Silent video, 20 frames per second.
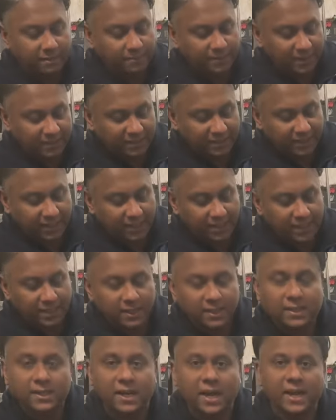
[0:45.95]

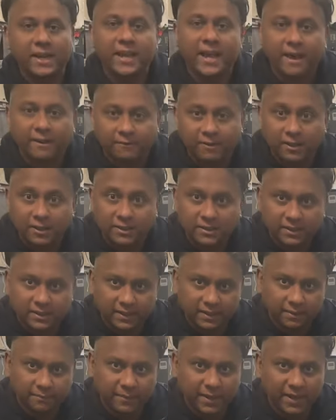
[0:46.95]
Basically, I have
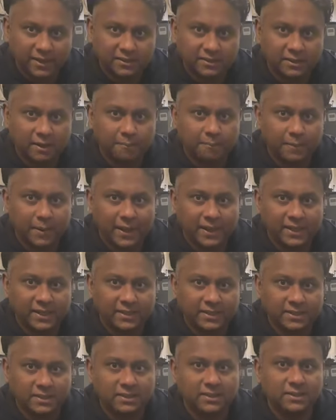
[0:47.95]
three main
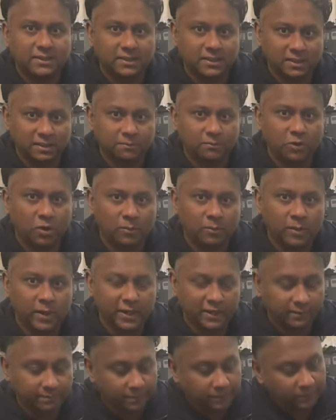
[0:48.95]
suppliers in
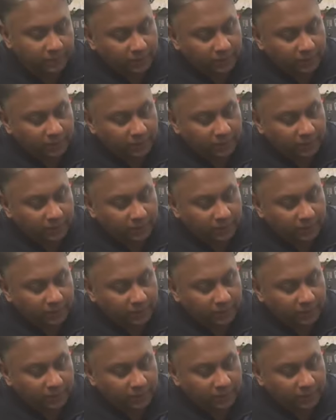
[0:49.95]
Bromley.